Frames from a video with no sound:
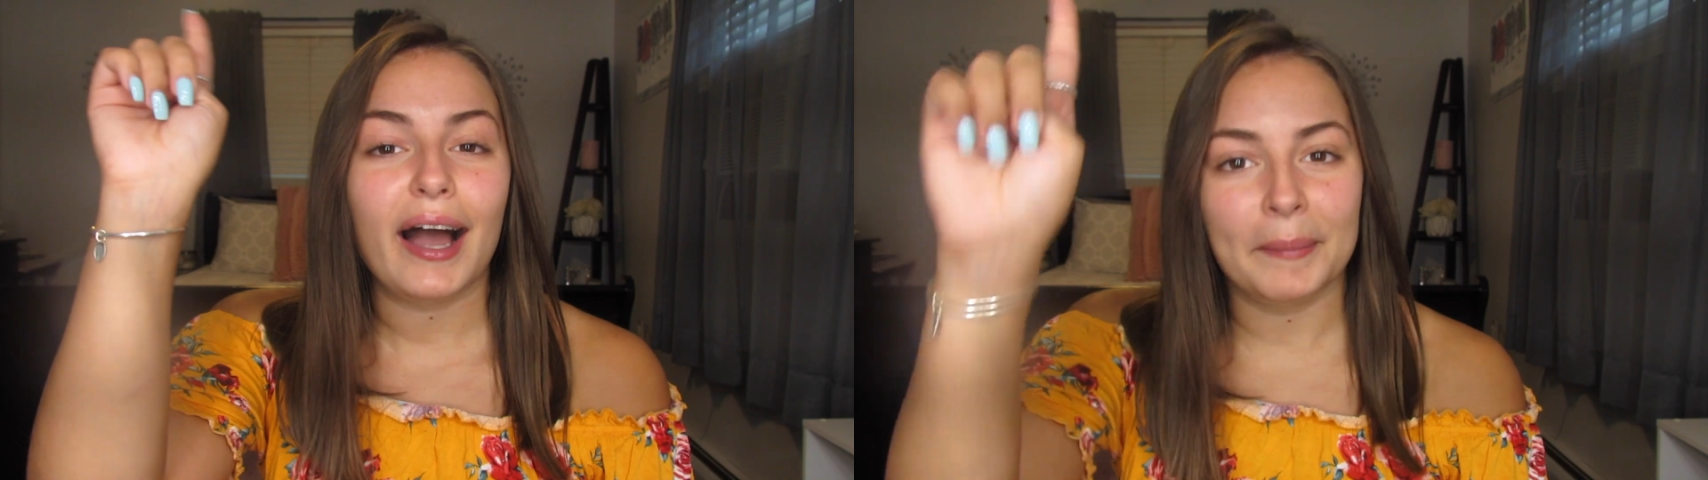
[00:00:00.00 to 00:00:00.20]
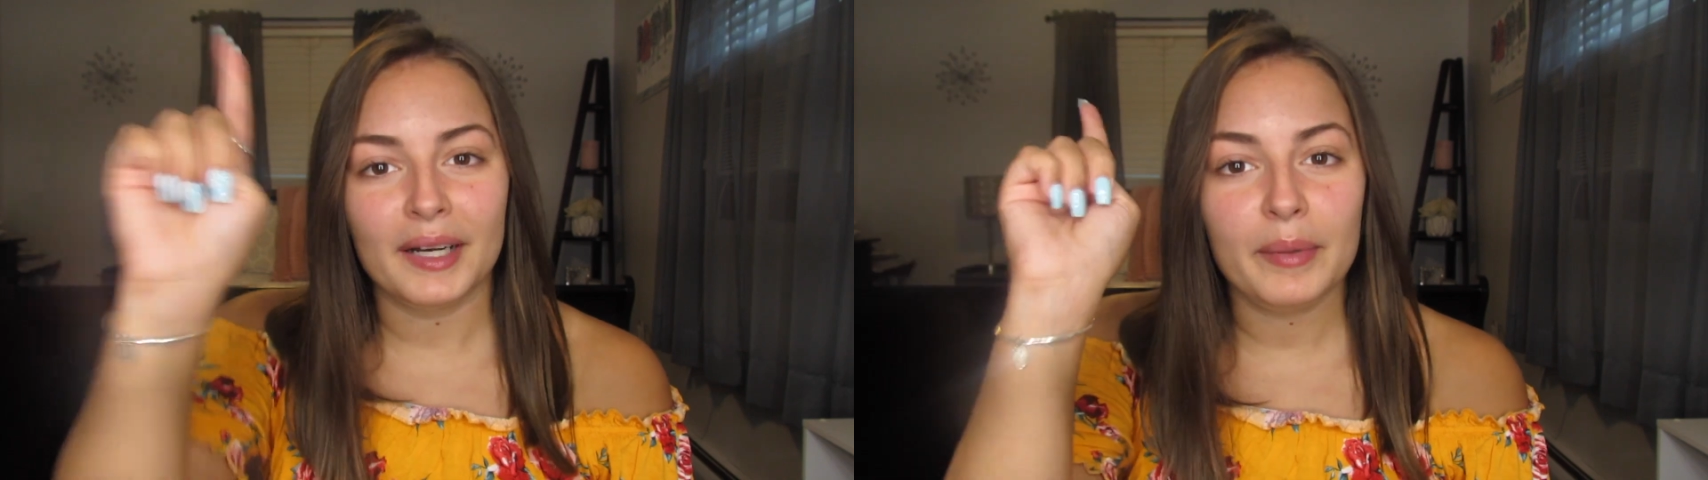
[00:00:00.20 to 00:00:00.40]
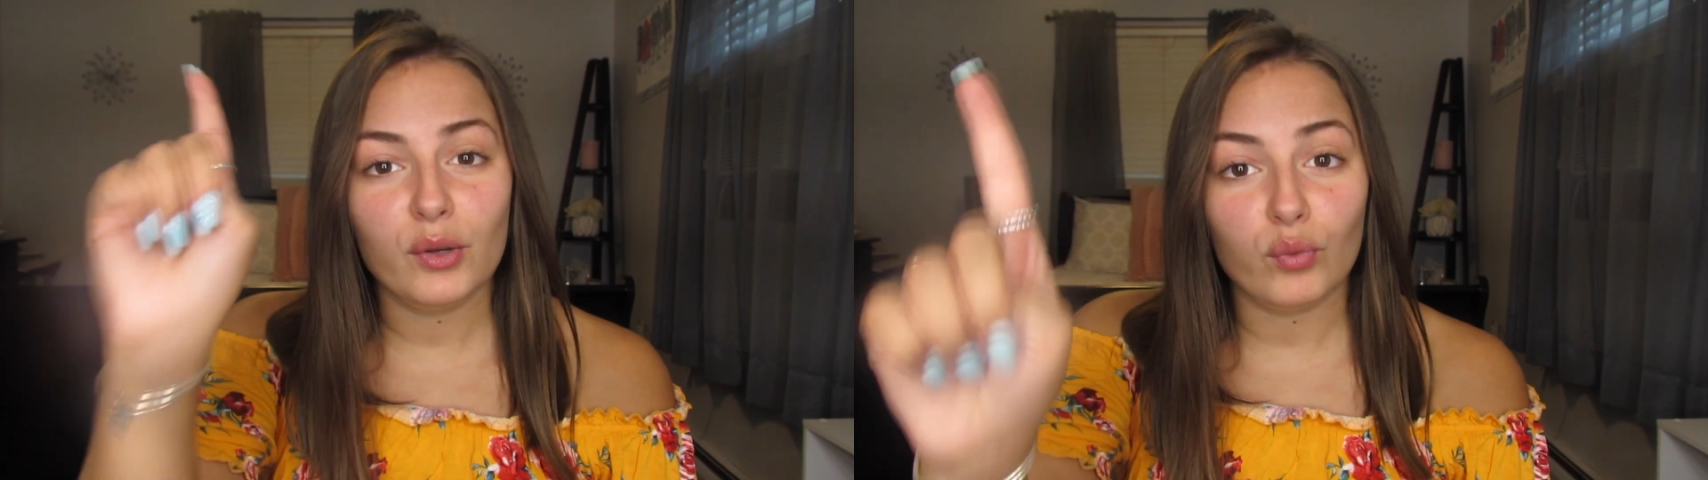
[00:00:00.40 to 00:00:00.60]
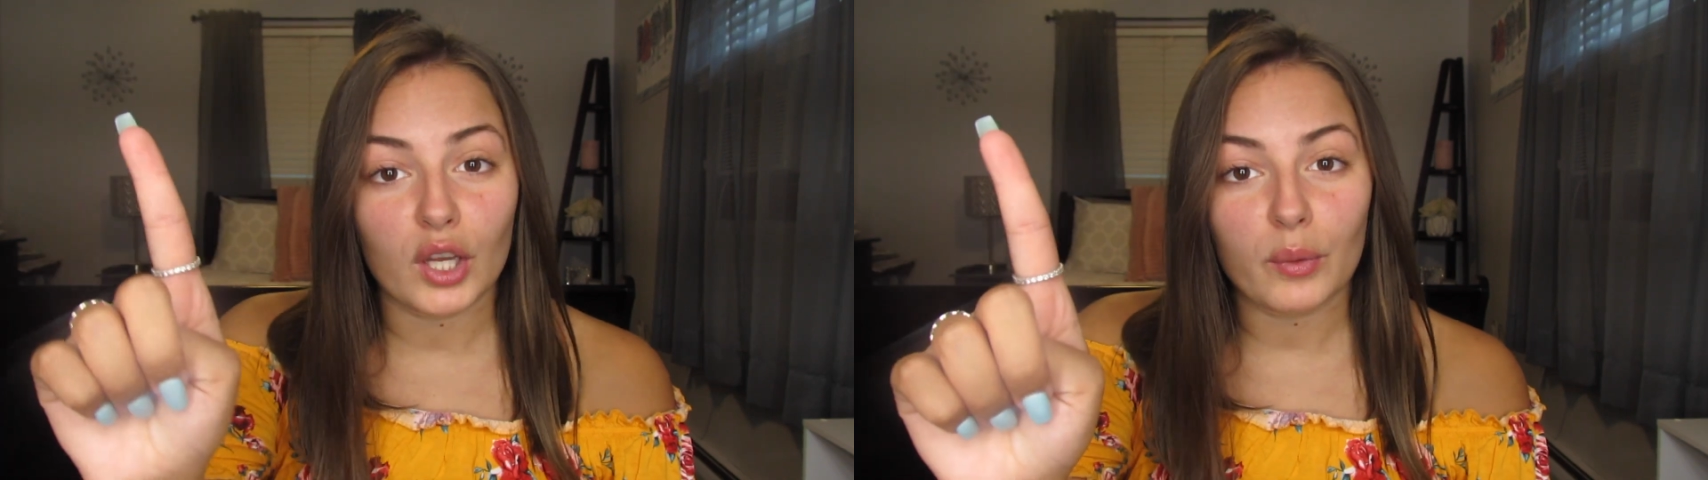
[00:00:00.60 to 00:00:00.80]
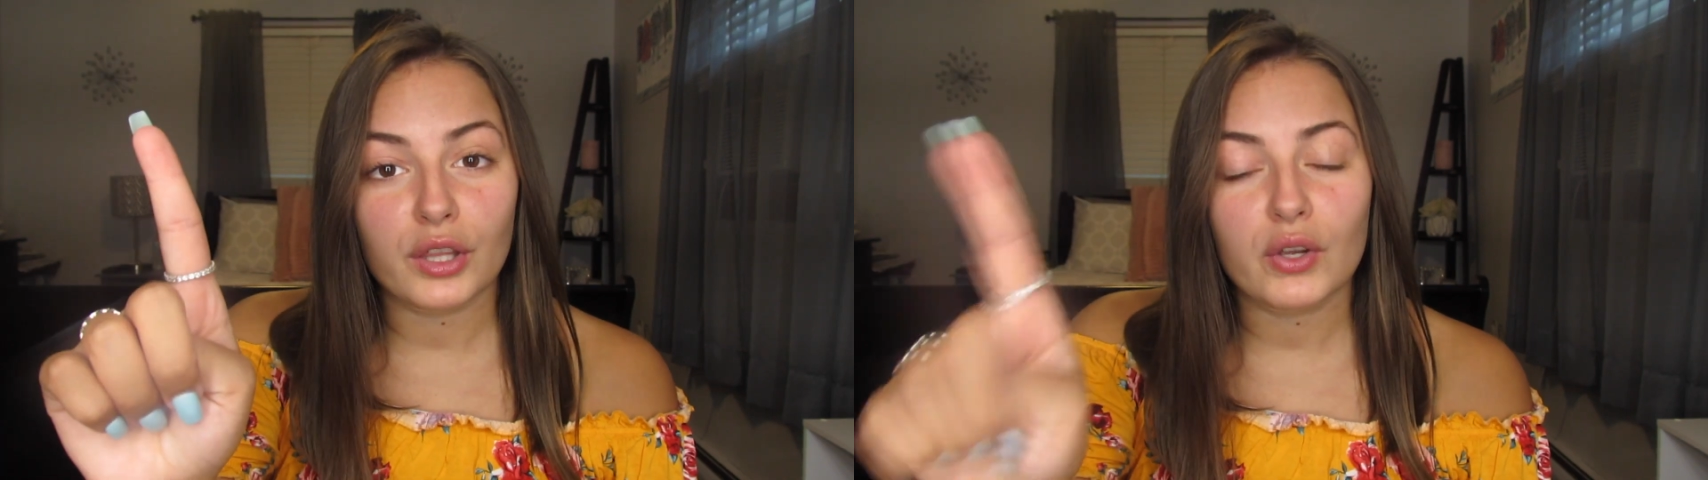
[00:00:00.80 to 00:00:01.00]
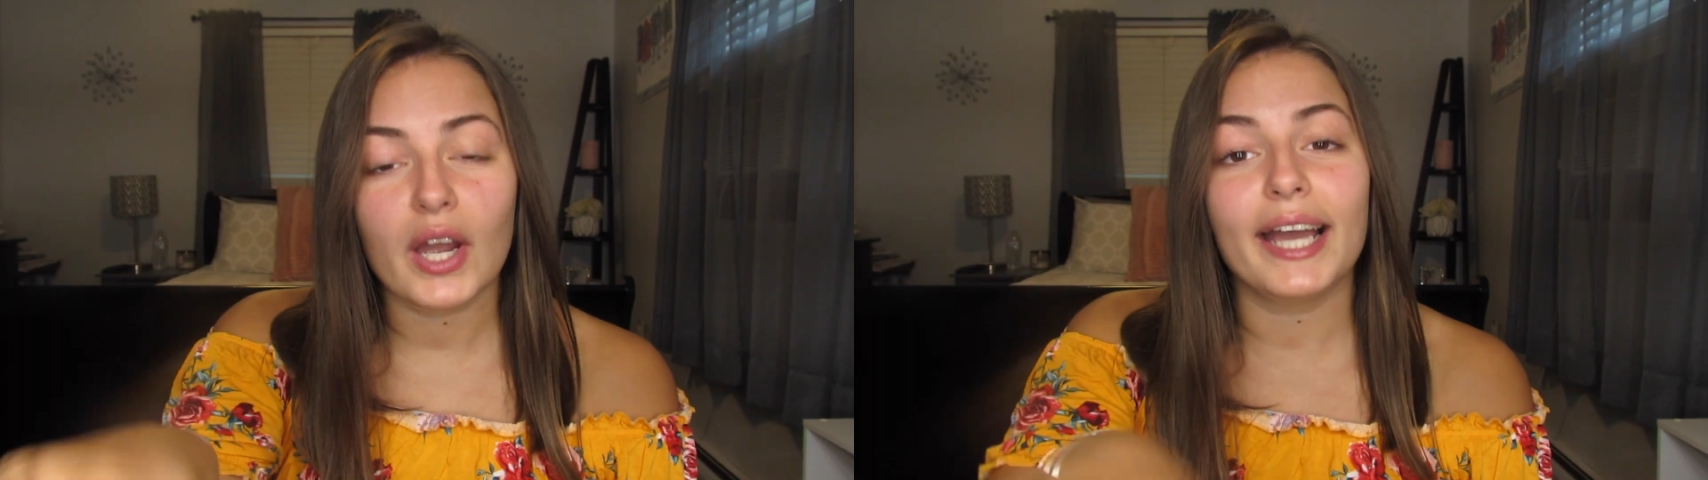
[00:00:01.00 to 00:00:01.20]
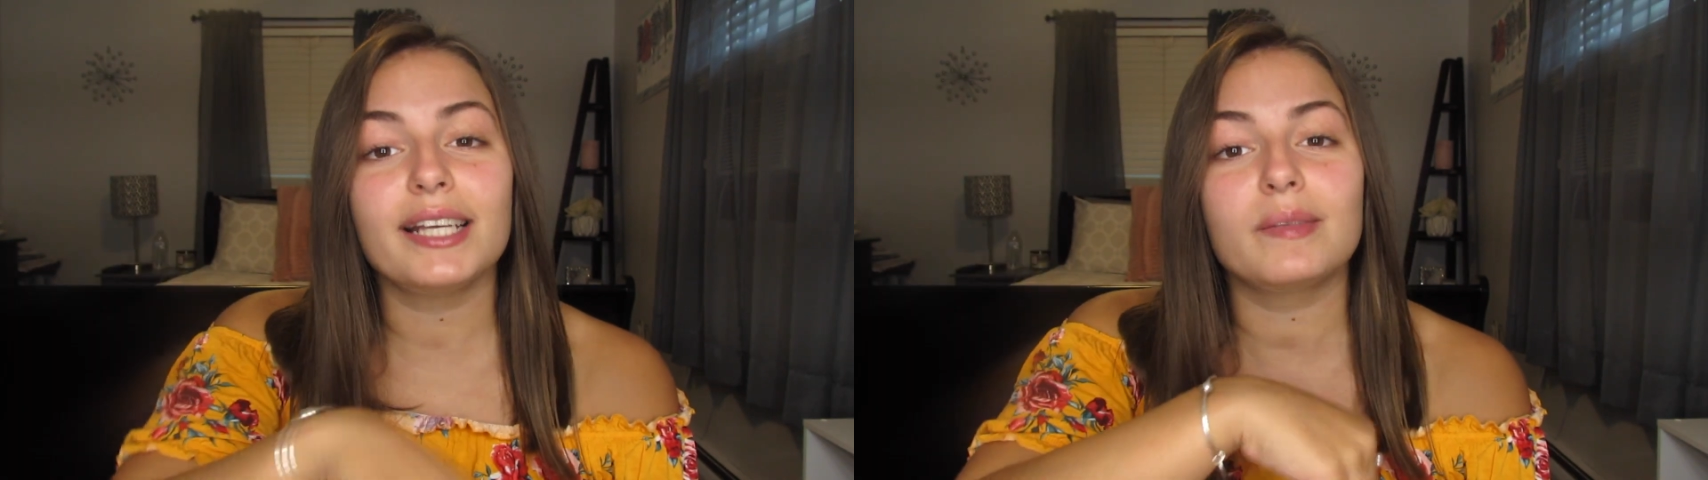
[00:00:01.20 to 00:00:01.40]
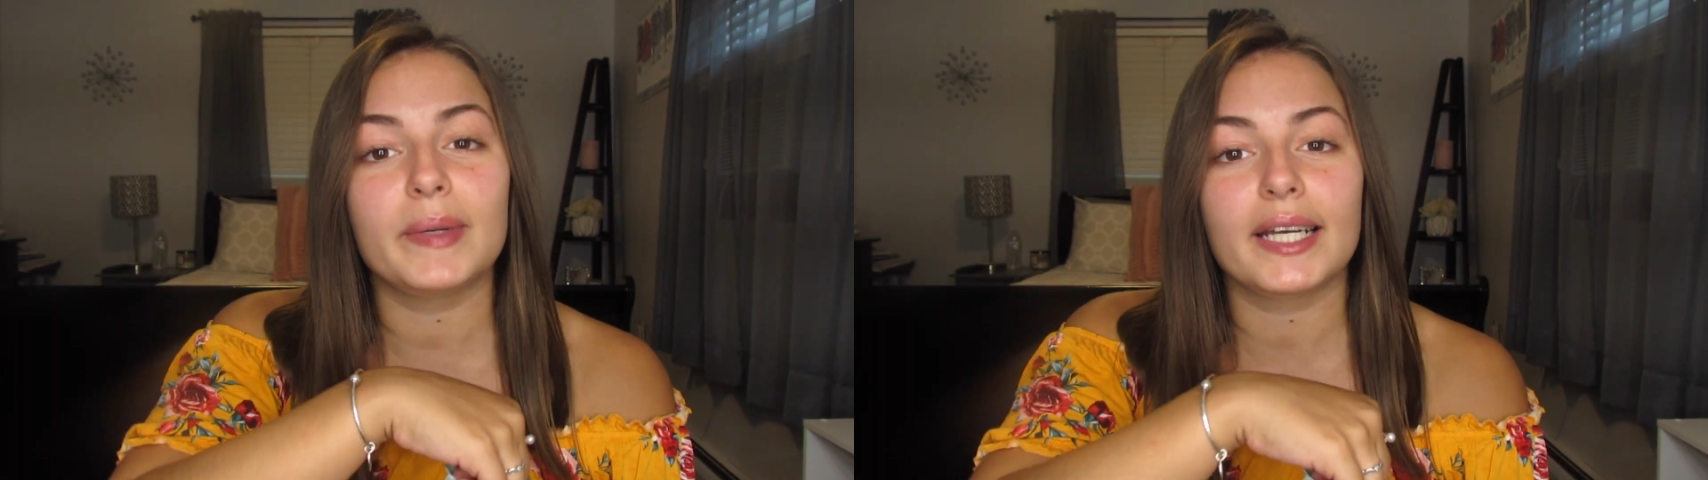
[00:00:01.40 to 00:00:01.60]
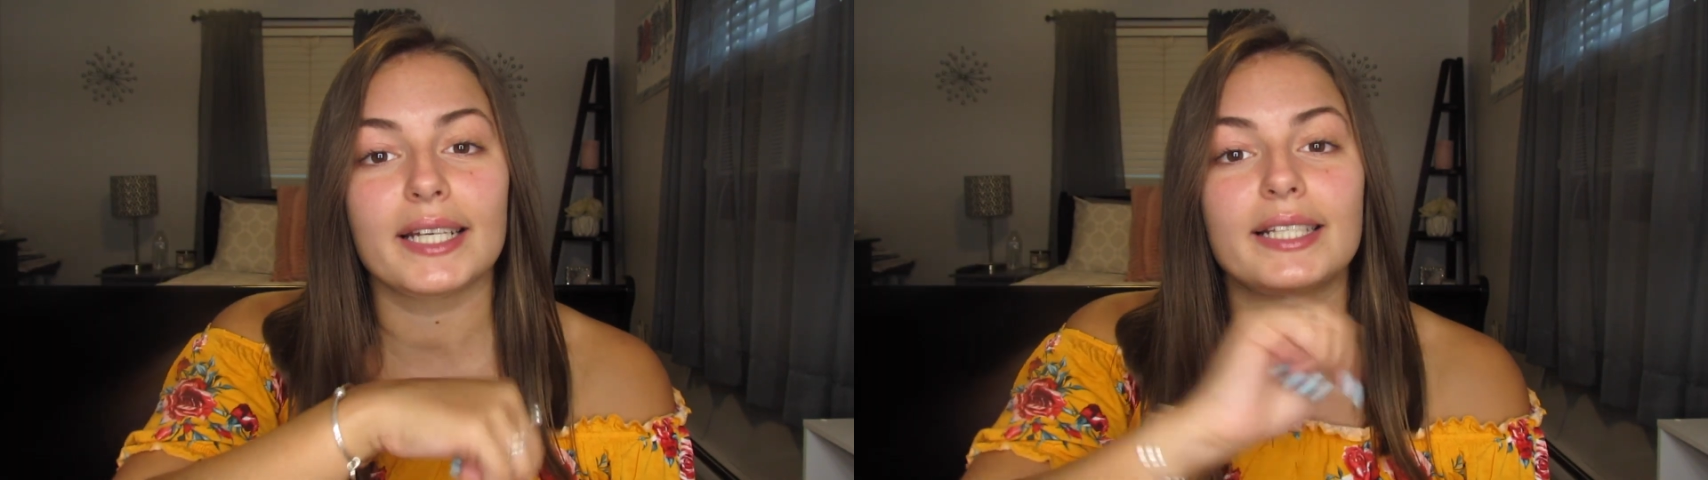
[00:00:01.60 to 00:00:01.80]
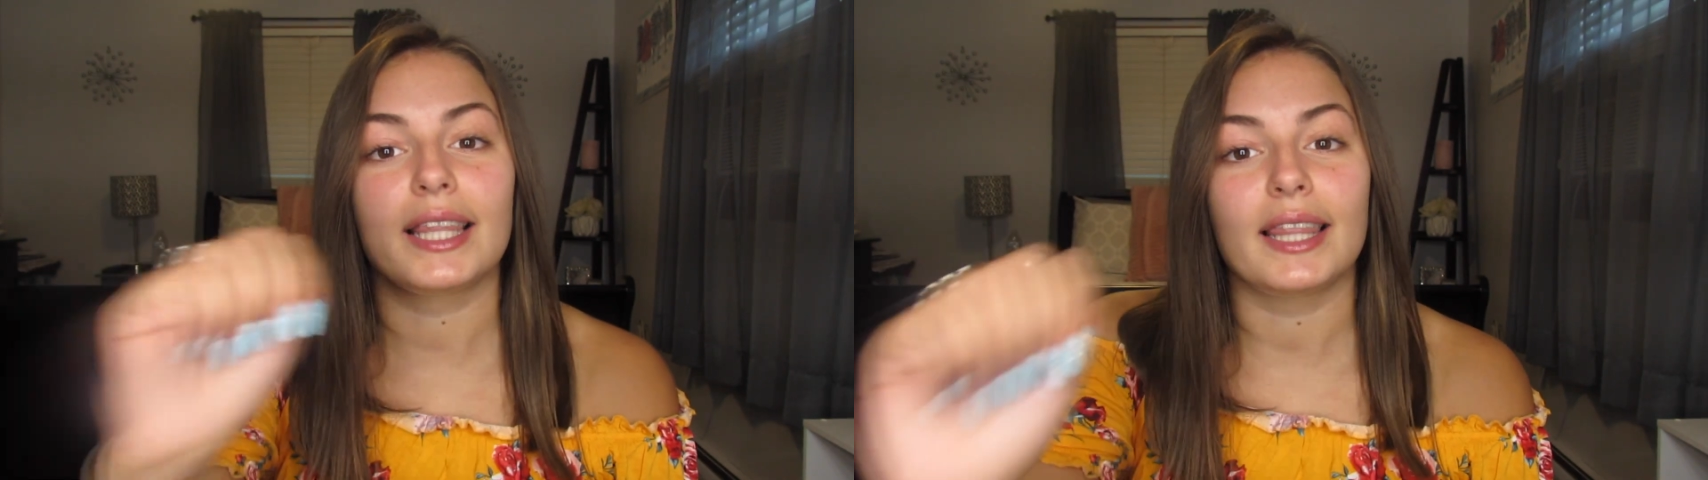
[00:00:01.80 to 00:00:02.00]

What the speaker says: I'm gonna be real with you guys because